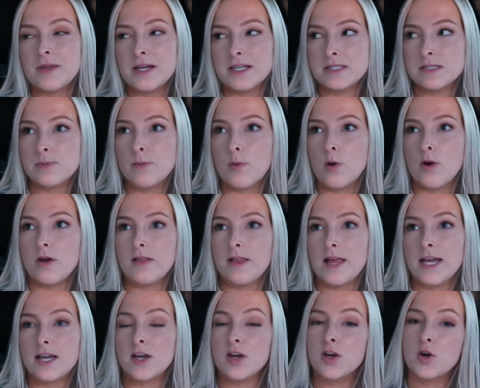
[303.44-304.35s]
That's more
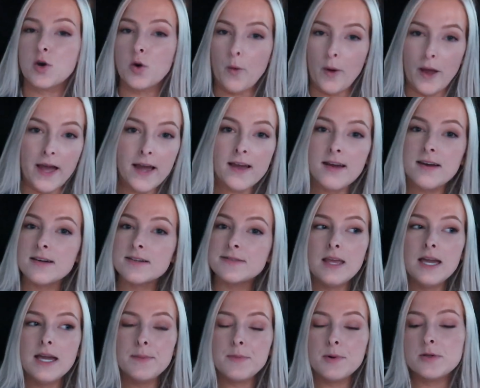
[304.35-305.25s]
like quick.
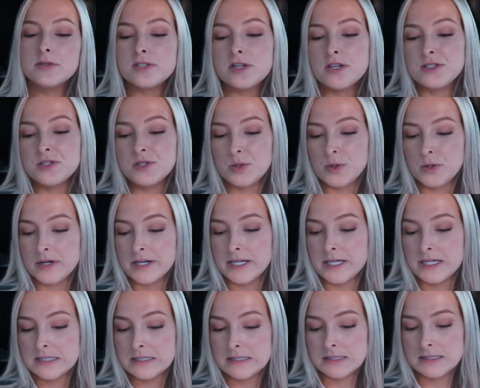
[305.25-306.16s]
I post on
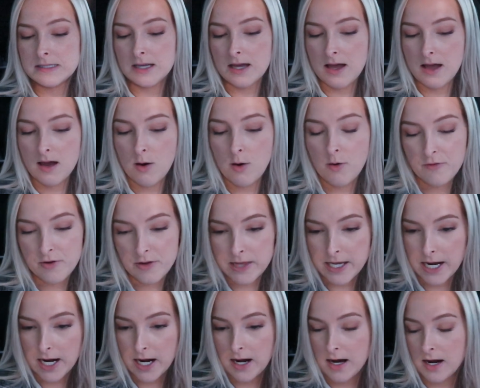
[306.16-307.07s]
stories over
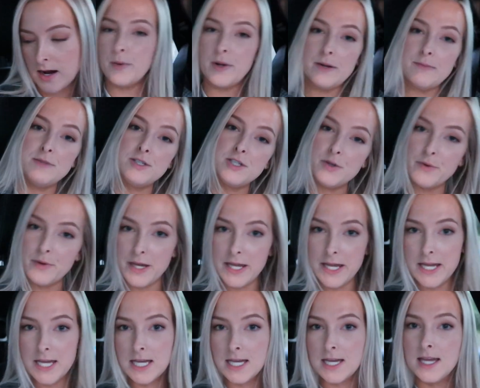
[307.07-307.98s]
there what I'm
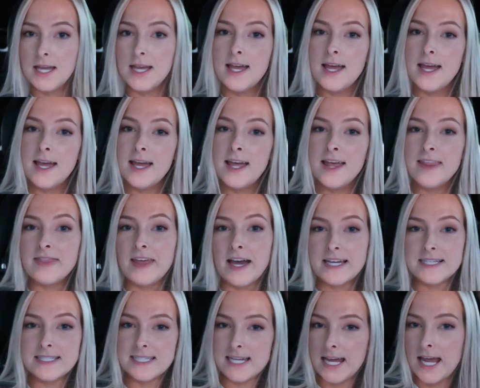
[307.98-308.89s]
doing
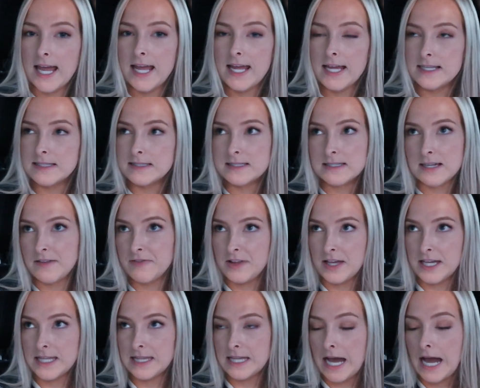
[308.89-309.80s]
that day and stuff
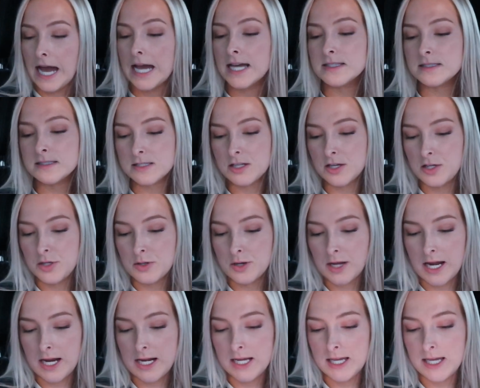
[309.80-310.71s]
like that, so you
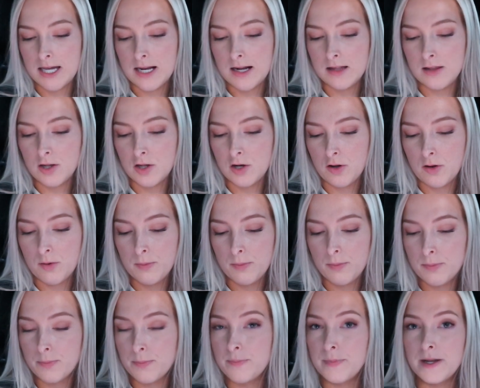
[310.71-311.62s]
kind of get a little
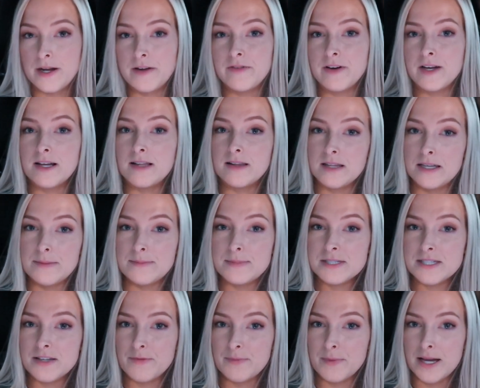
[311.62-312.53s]
bit of a
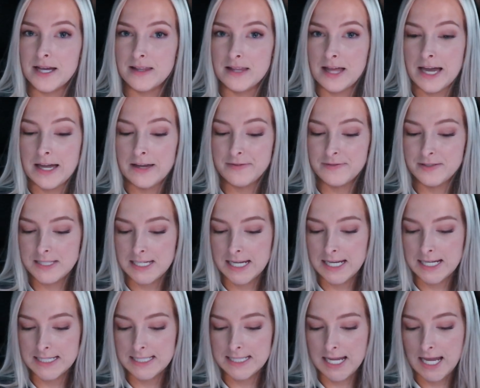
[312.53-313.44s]
glimpse of my life day
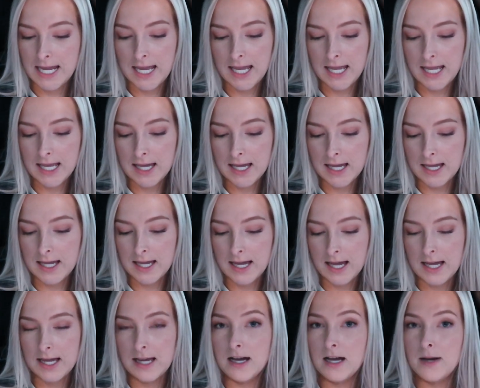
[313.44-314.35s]
to day
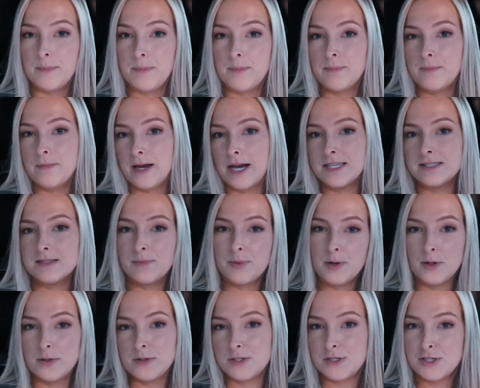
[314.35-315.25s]
uh, as
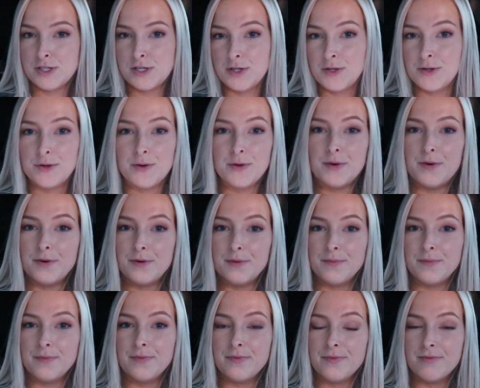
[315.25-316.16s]
opposed to
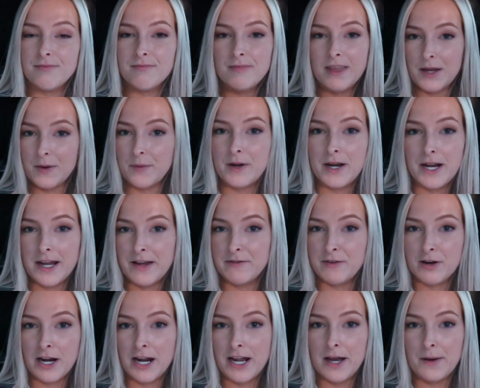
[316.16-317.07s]
like
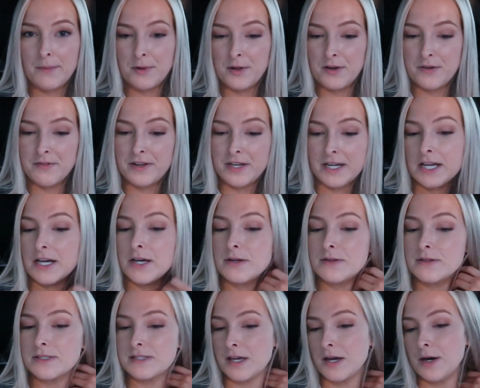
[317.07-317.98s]
whenever I upload a
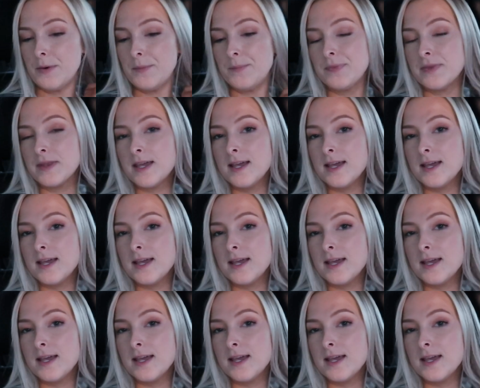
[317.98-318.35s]
video. So